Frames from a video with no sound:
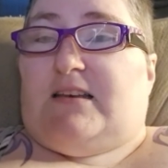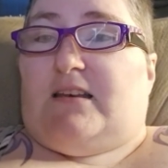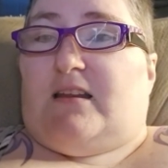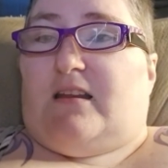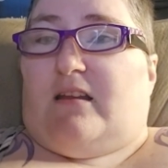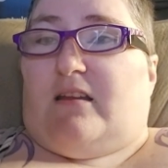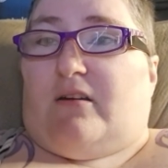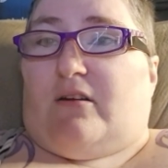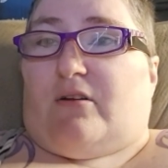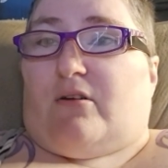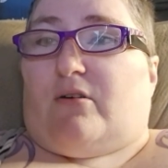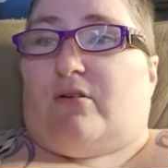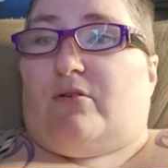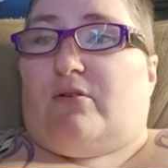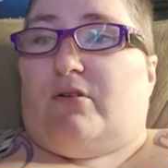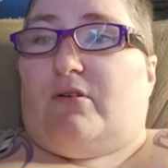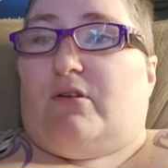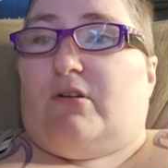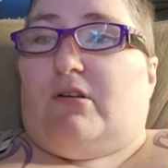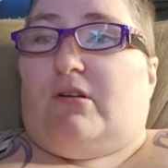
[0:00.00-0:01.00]
here.
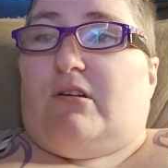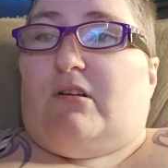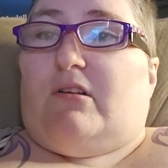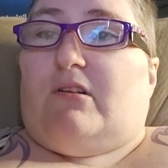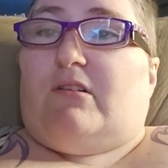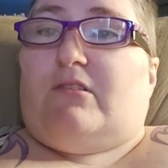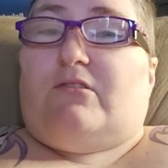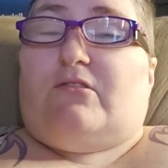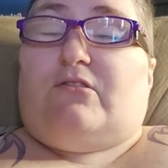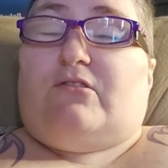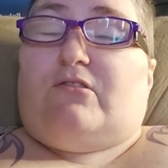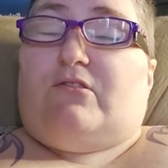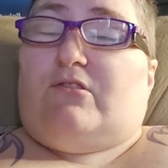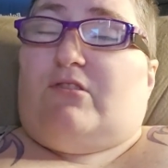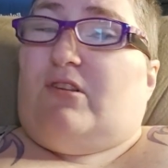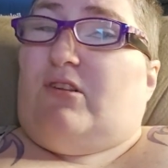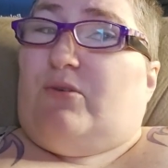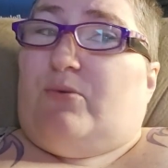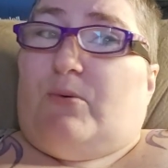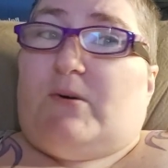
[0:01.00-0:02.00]

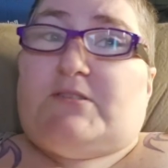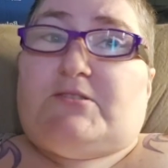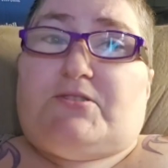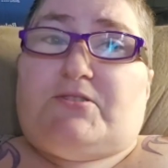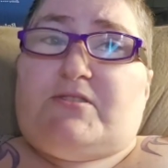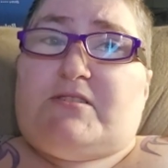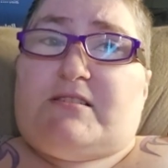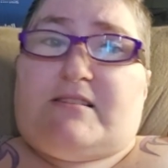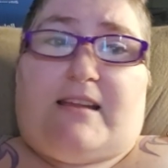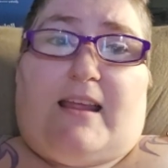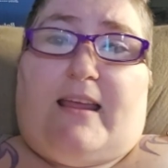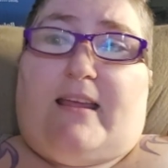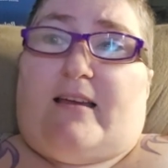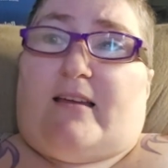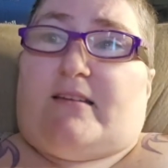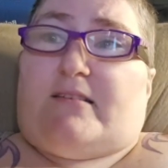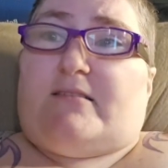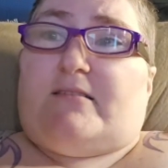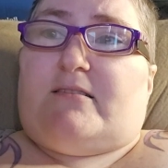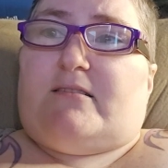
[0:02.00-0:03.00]
Do you
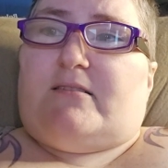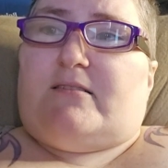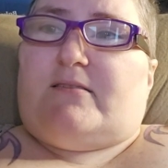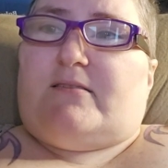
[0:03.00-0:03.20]
understand?